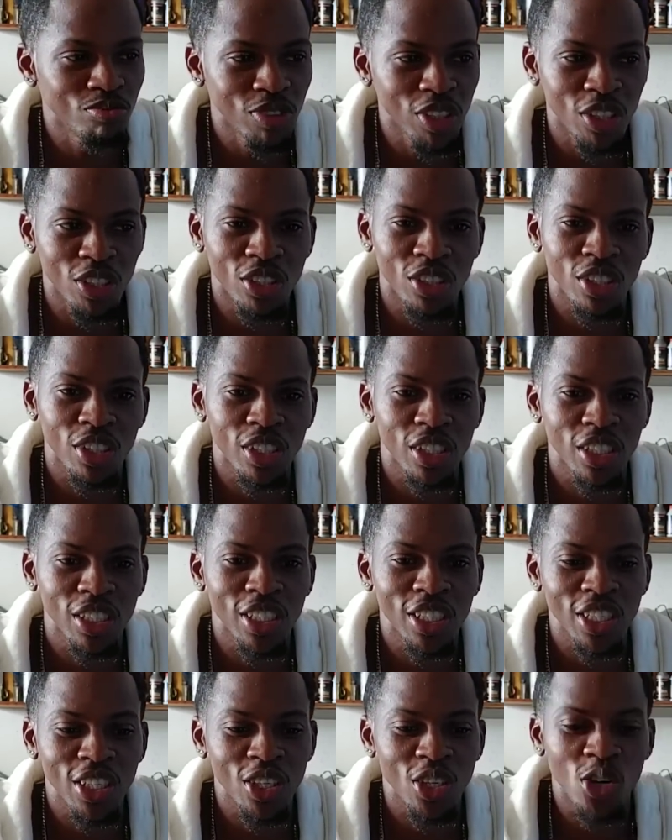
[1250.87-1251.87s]
you know,
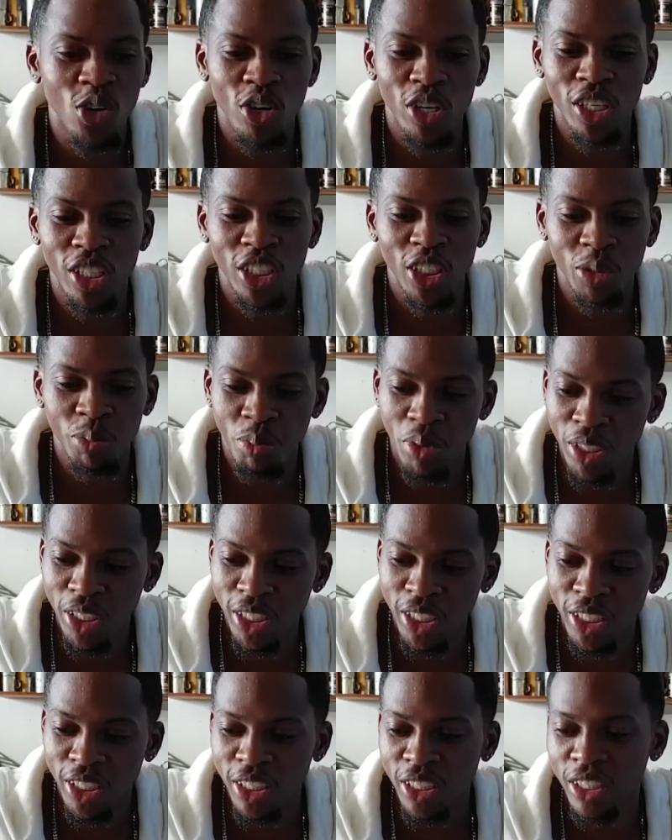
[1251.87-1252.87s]
going
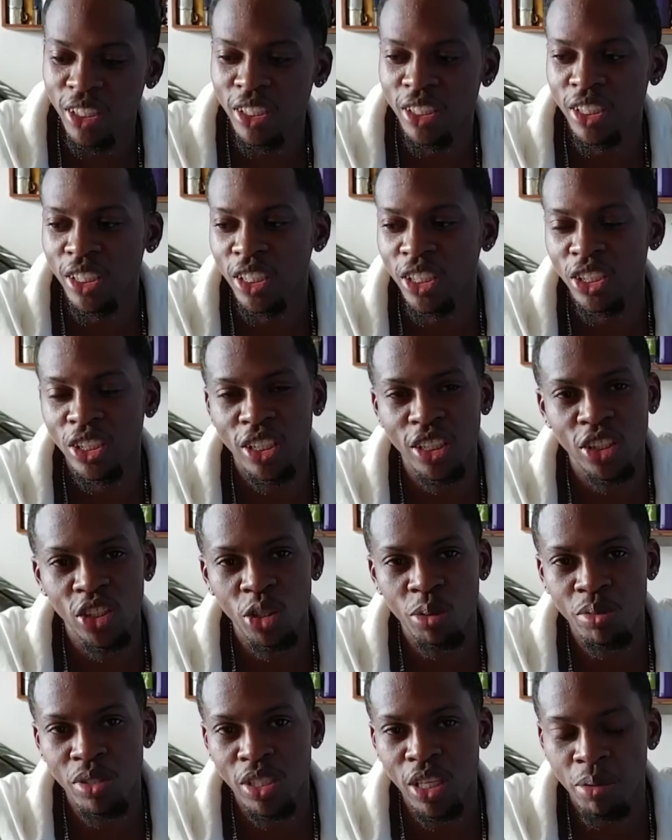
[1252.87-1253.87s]
speed, you need
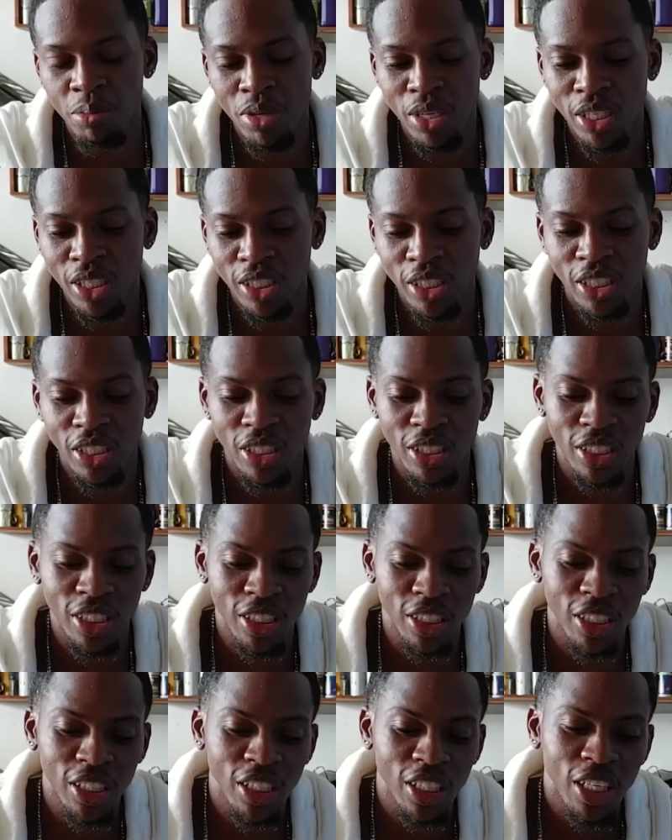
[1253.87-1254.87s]
some stability, you
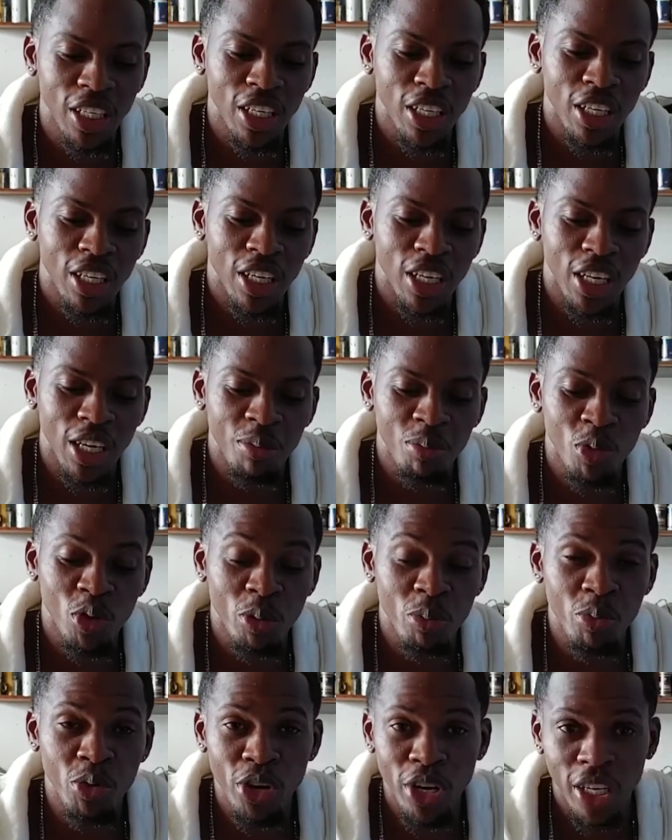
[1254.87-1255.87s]
need more
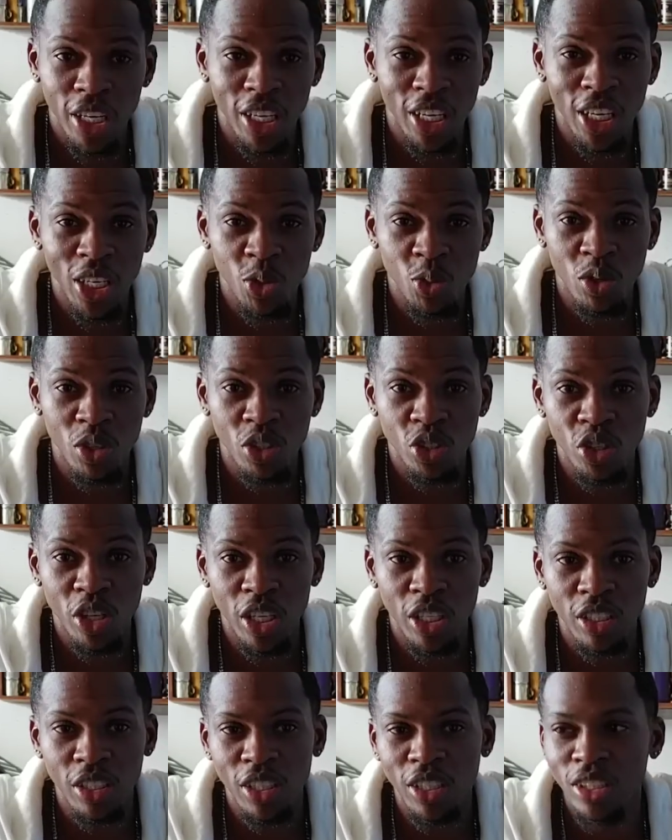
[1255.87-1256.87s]
braking as well. So
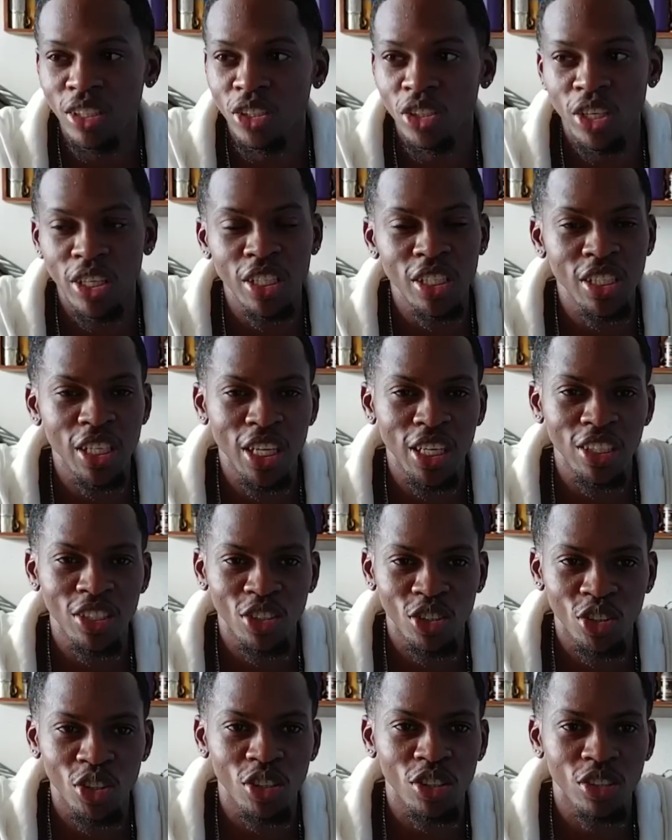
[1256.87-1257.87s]
I, you know, I decided
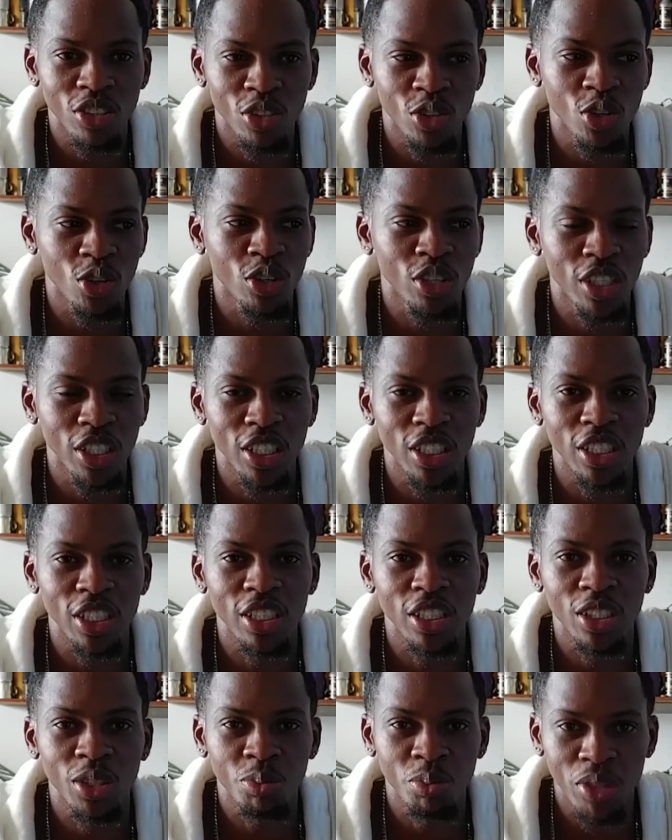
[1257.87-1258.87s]
to go in
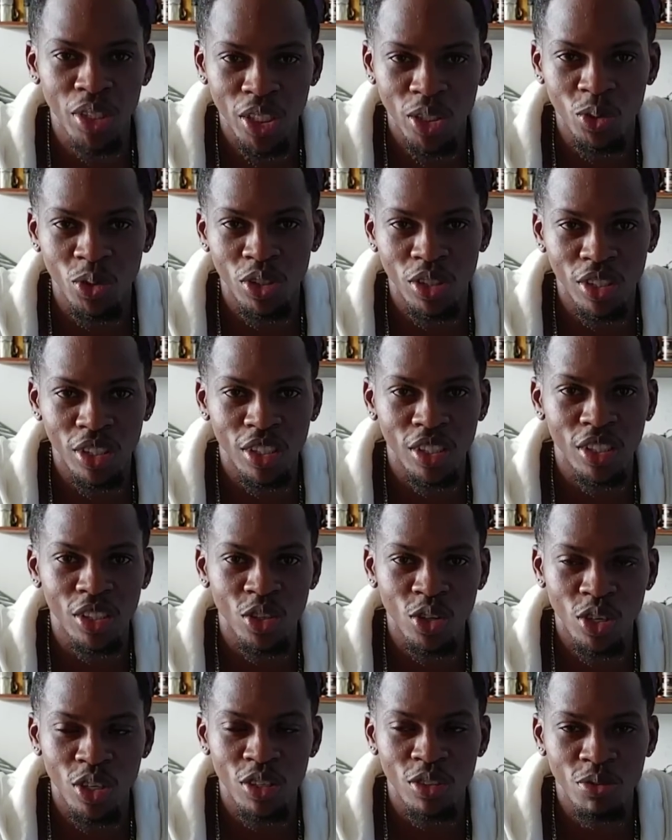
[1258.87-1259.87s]
the speed world
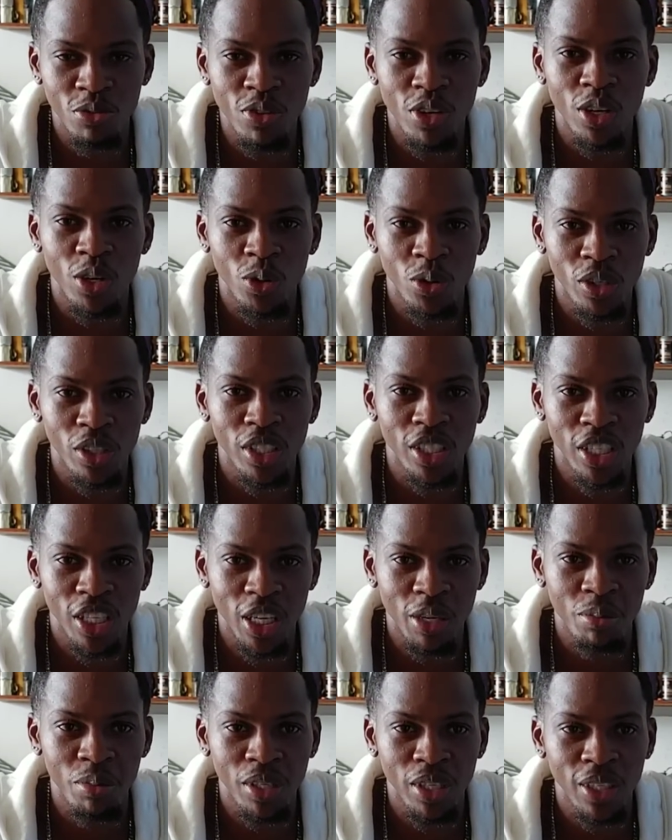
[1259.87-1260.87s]
going forward, you
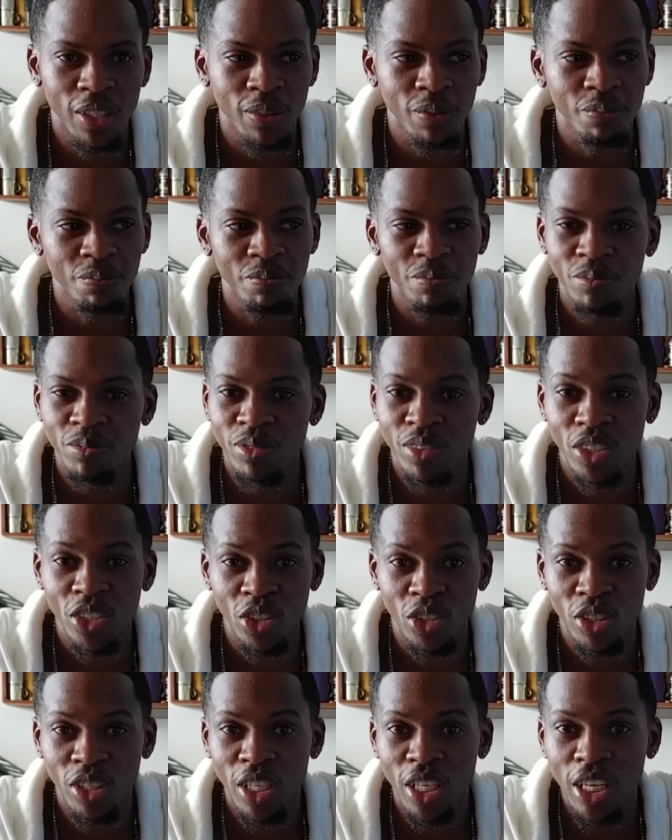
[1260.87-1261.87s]
get me?
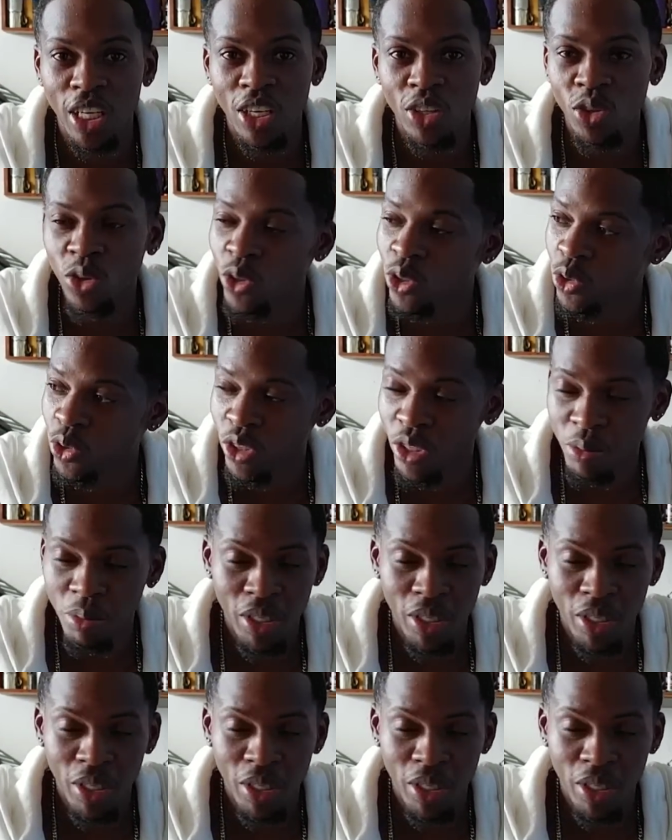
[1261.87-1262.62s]
So those were the